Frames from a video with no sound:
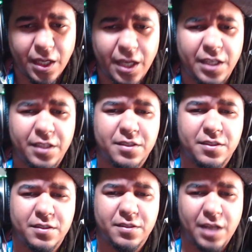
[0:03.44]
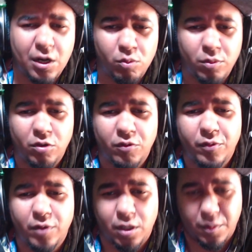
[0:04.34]
Hey, this is Sour Blow
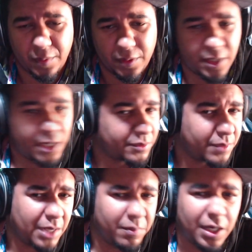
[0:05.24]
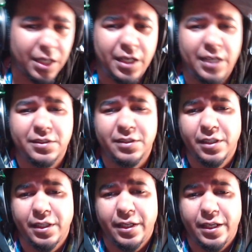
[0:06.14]
from XBI Podcast,
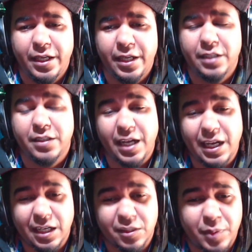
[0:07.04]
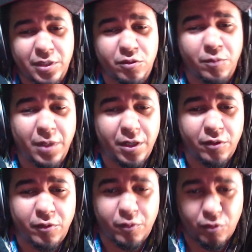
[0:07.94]
and today I got a special
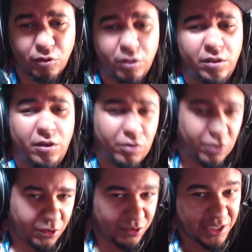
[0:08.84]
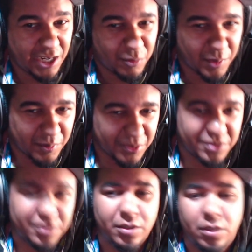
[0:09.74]
video for you channel
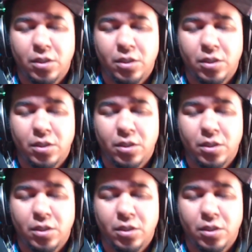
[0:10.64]
members.